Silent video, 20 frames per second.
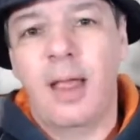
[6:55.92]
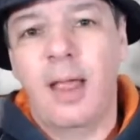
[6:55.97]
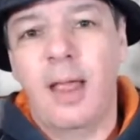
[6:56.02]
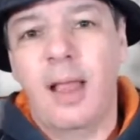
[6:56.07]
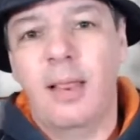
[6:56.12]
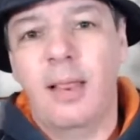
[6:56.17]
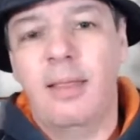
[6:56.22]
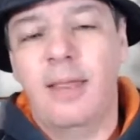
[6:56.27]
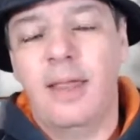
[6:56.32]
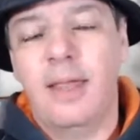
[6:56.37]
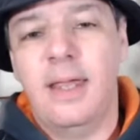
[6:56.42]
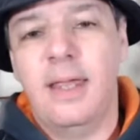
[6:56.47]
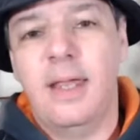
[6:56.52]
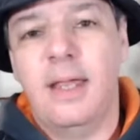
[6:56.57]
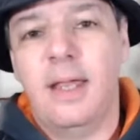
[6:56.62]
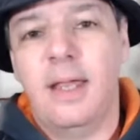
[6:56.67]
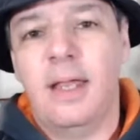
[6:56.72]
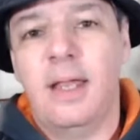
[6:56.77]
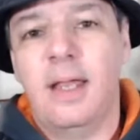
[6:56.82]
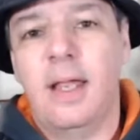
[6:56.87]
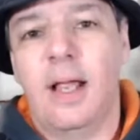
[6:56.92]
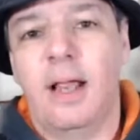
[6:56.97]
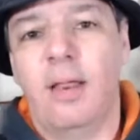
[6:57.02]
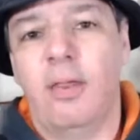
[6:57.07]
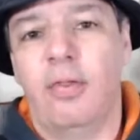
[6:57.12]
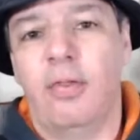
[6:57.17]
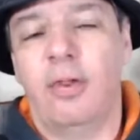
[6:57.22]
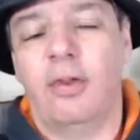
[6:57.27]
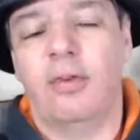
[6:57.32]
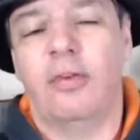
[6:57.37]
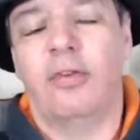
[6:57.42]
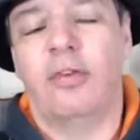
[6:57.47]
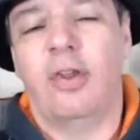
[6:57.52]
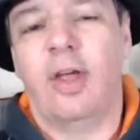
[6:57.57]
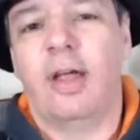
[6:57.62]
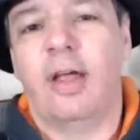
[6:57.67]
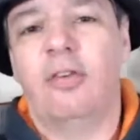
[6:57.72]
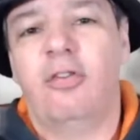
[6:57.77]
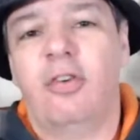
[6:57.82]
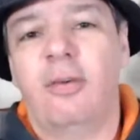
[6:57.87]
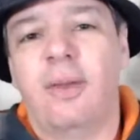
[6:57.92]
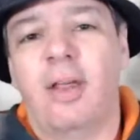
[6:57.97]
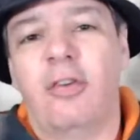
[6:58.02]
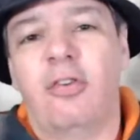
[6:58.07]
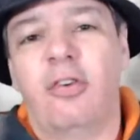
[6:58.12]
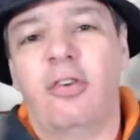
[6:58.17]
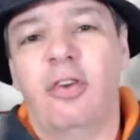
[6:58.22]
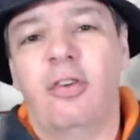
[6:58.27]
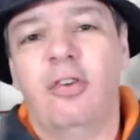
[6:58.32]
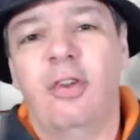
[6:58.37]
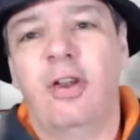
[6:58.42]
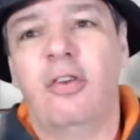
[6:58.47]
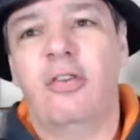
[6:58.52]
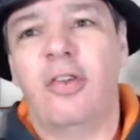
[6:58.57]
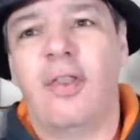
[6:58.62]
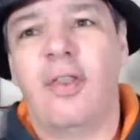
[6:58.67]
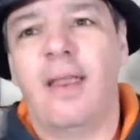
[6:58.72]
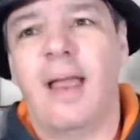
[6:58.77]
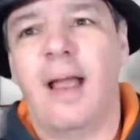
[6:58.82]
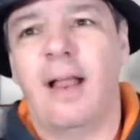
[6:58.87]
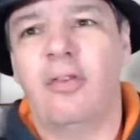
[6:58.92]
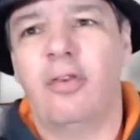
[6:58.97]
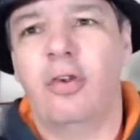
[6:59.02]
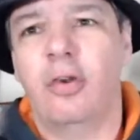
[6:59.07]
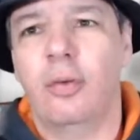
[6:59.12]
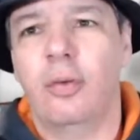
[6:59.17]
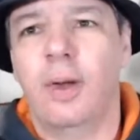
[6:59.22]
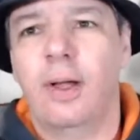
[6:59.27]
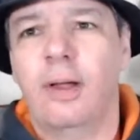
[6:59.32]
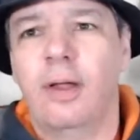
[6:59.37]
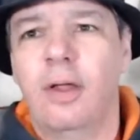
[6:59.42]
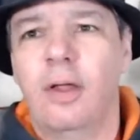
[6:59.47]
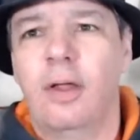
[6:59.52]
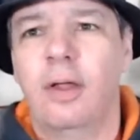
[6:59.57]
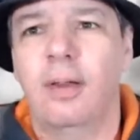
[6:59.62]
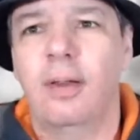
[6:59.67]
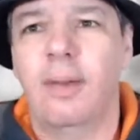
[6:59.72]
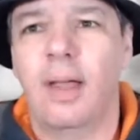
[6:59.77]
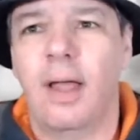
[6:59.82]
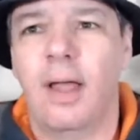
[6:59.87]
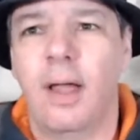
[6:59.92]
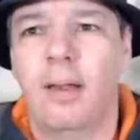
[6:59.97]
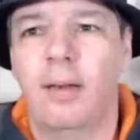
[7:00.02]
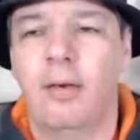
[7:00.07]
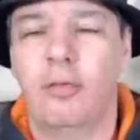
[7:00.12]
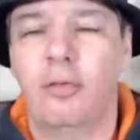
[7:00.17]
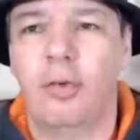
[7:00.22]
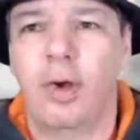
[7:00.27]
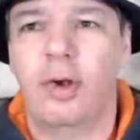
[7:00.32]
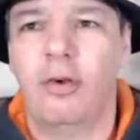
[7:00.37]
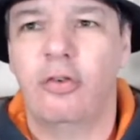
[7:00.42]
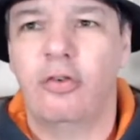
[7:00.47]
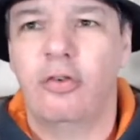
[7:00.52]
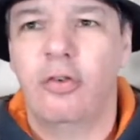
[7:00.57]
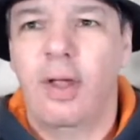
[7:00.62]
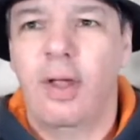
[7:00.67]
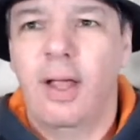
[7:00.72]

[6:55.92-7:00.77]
Gymnastics New Zealand said they had to launched